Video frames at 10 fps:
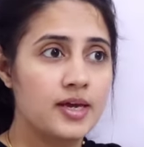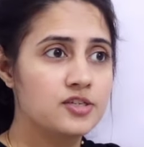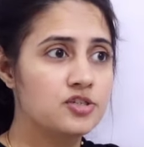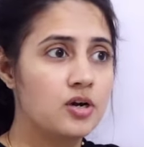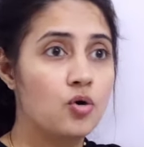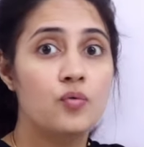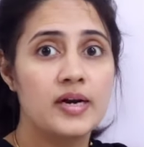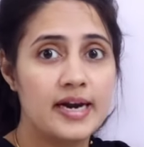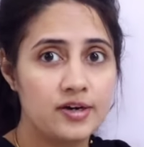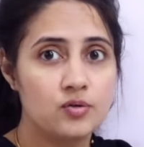extra
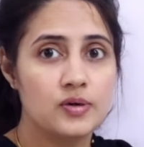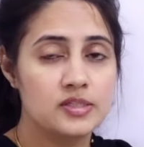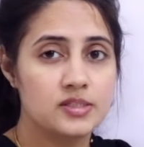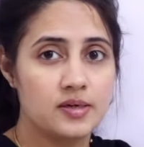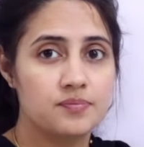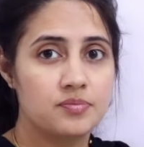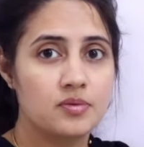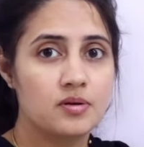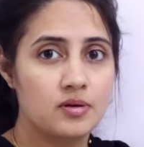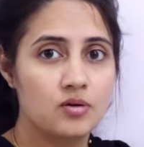overhead you can say.
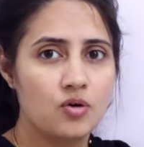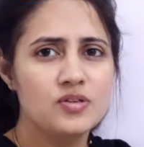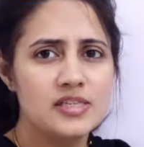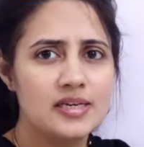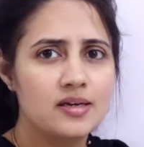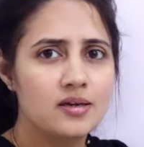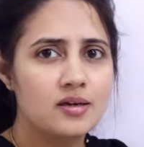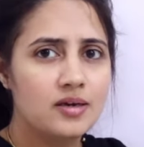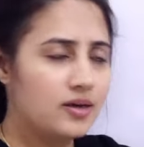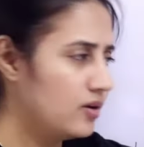Obviously,
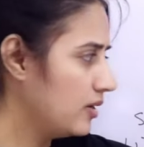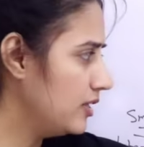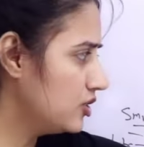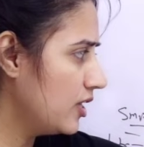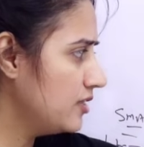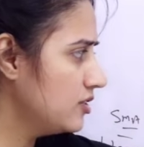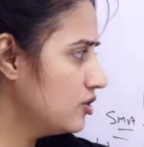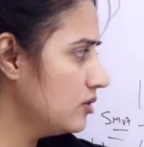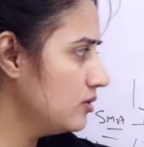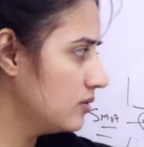
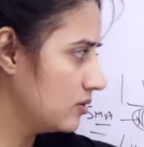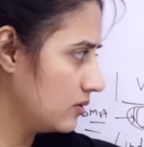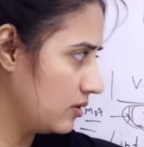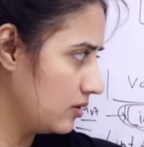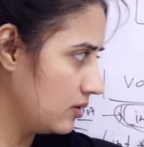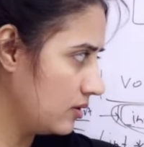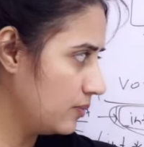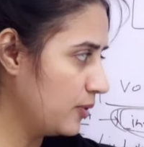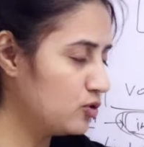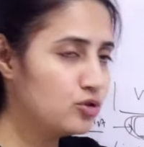initialization
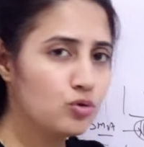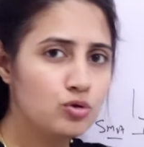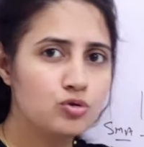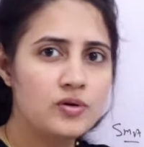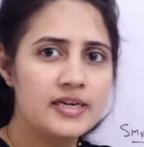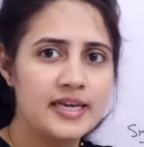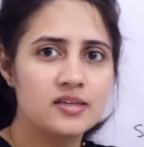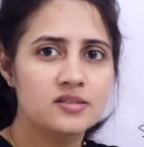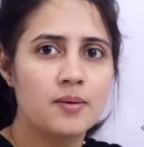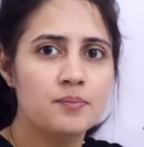process also will
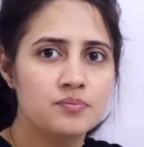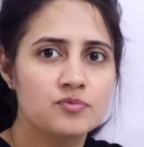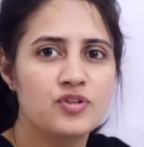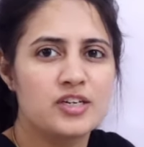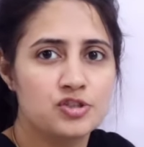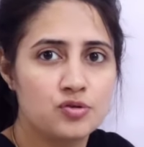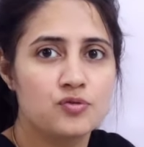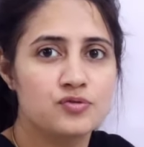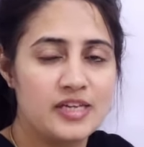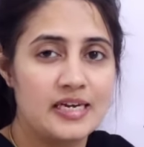take some fraction
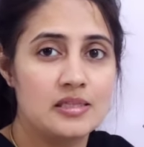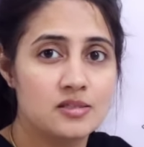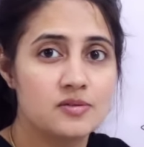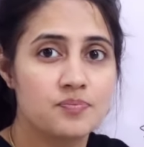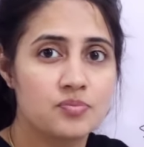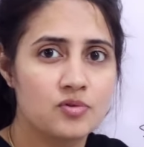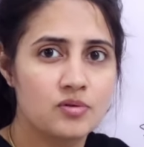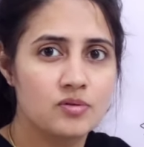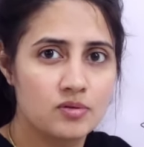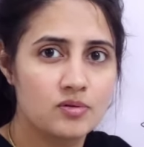of seconds.
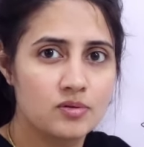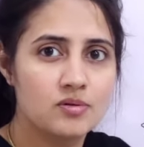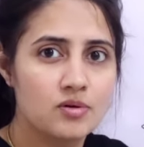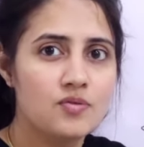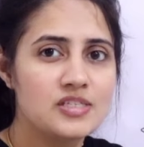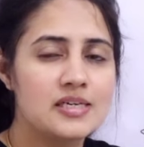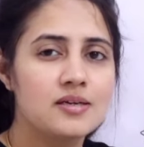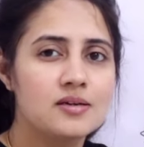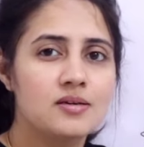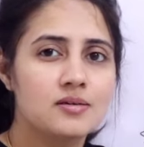
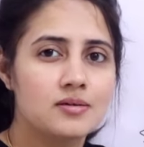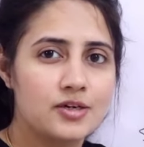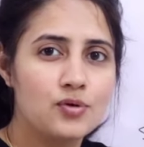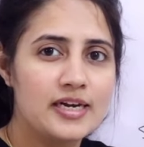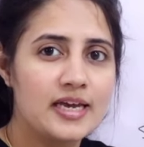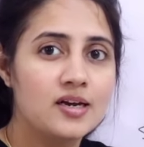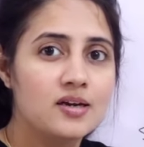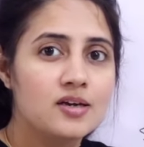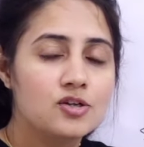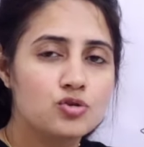Obviously it will take,
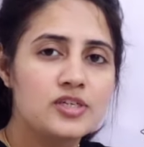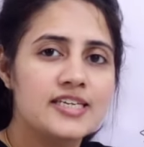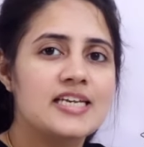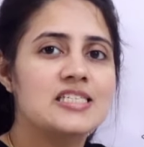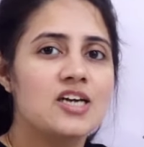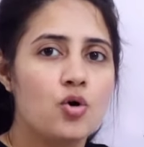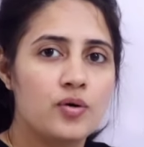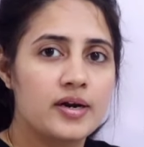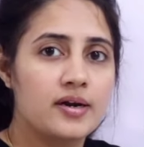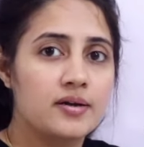so it's extra
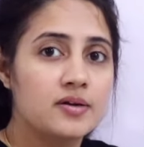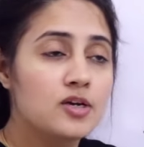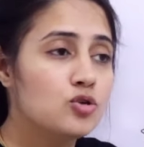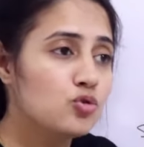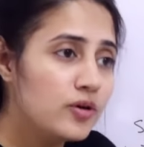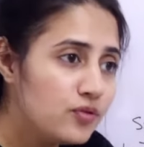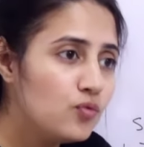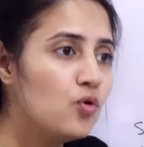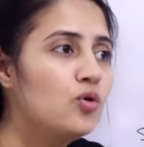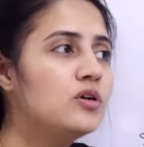overhead. So if
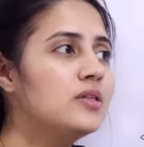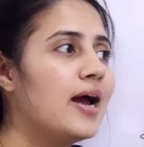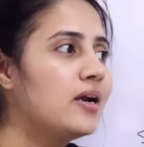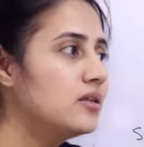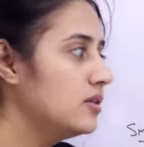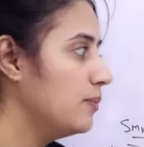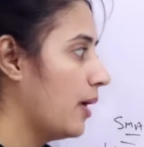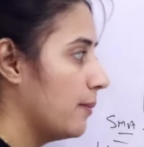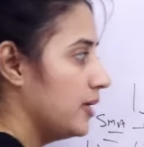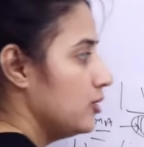you want that the
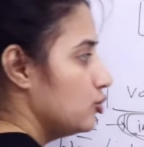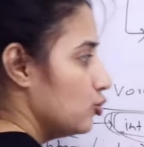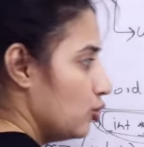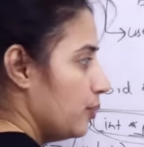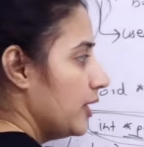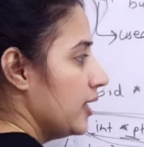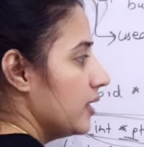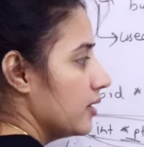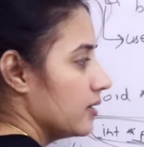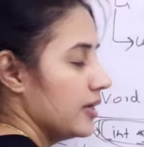memory should
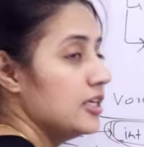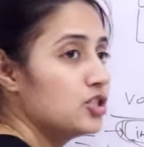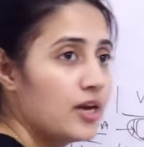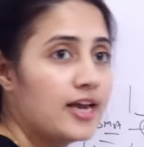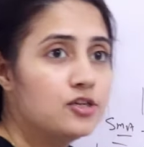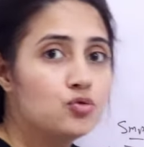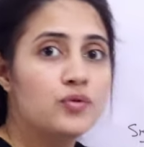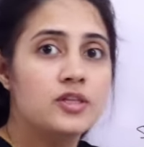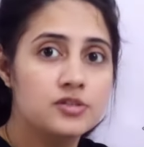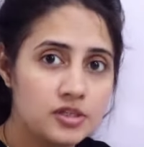be initialized
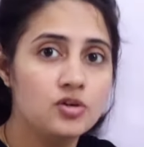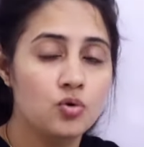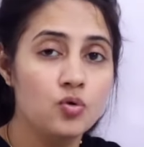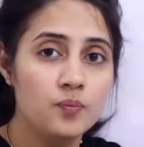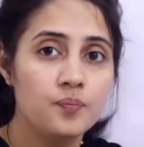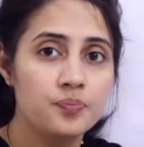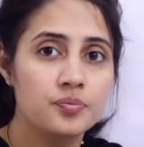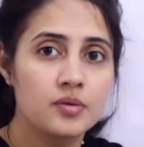with 0,